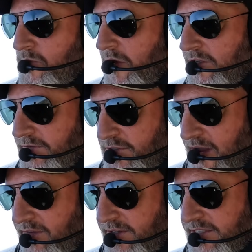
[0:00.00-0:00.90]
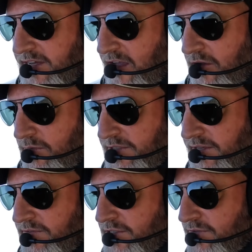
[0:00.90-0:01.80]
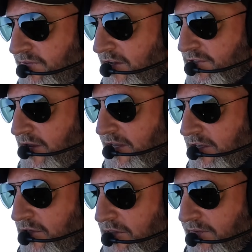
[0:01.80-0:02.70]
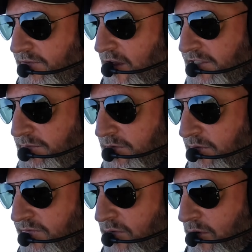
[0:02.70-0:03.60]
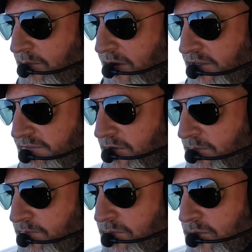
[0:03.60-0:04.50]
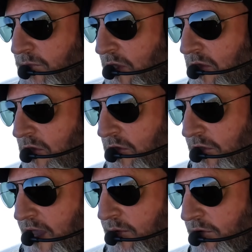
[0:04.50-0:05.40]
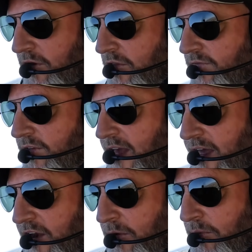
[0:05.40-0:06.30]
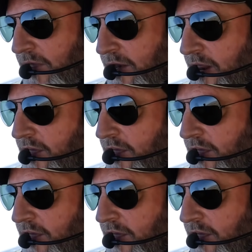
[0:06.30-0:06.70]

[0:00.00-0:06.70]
Marysville traffic, Skyhawk 172, Foxtrot Kilo, left crosswind 14, Marysville. Okay, we're going to look for that airplane